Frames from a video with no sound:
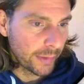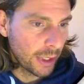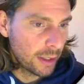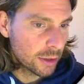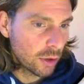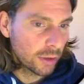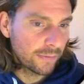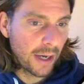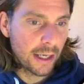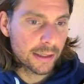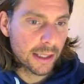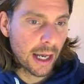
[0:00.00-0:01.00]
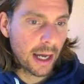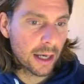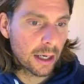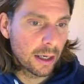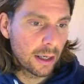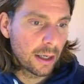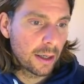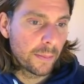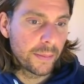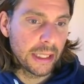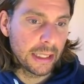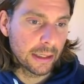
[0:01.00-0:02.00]
So the files are
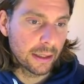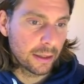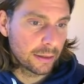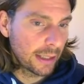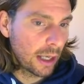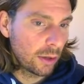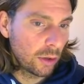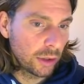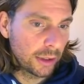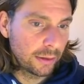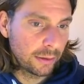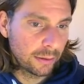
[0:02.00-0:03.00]
being downloaded,